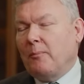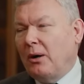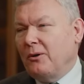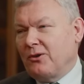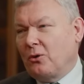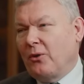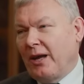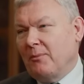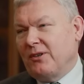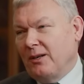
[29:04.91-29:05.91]
the Polish called
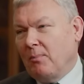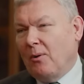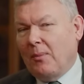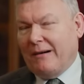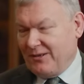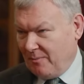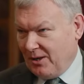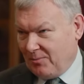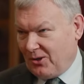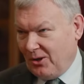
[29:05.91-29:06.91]
their machine a bomba is a bit
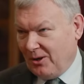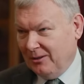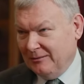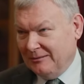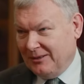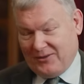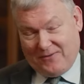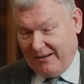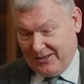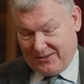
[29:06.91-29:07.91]
obscure. There's
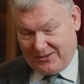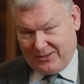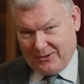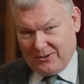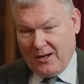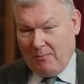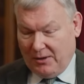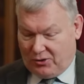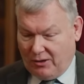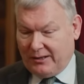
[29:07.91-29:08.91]
various solutions.
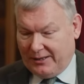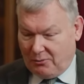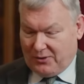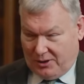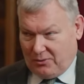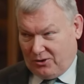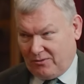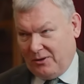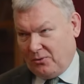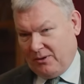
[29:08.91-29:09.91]
But Turing,
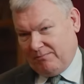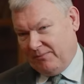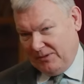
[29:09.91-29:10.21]
it was an